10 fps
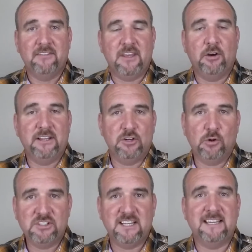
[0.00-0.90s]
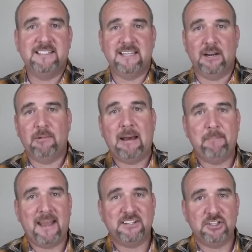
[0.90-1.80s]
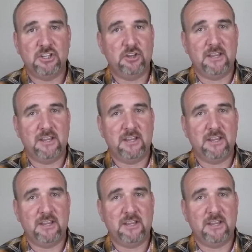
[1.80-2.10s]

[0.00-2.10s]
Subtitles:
they'll endorse it and send it right back to you,